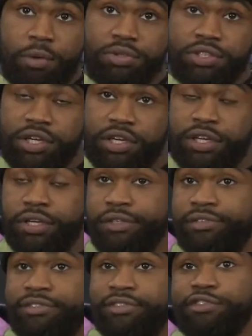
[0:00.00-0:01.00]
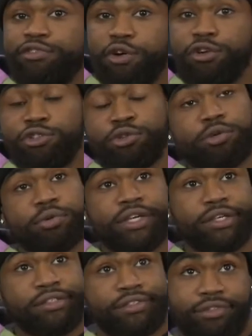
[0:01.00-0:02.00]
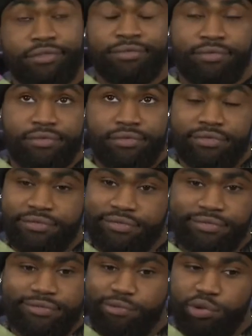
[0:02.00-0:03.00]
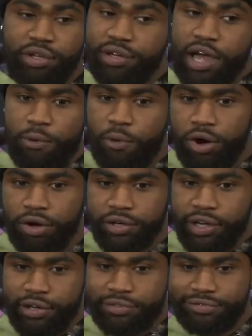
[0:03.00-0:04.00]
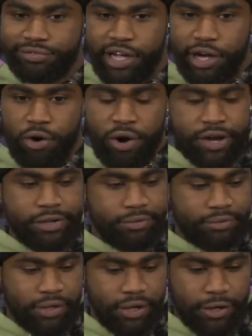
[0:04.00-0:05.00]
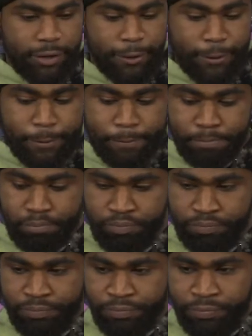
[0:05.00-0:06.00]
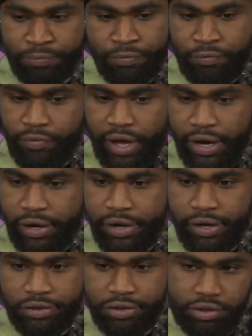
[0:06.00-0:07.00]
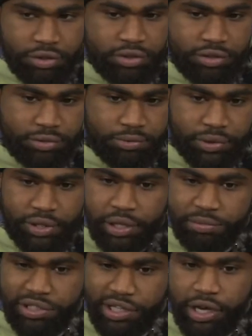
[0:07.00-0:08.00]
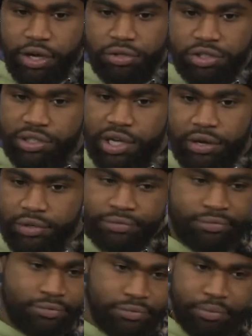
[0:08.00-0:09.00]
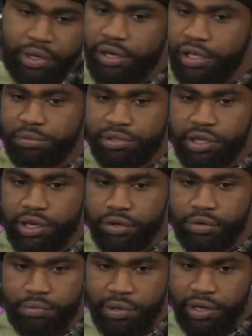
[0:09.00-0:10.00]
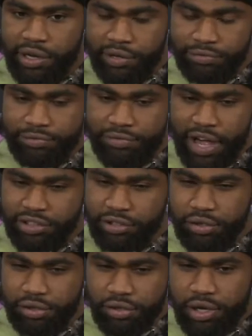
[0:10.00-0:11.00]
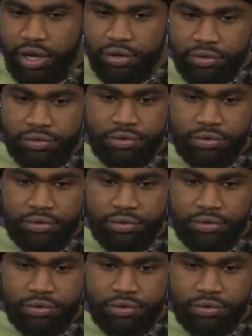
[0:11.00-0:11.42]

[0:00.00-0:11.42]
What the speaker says: I would say first 3 weeks, really not walking that great. And then just with the MCL, just kind of being the MCL, being that vascular kind of,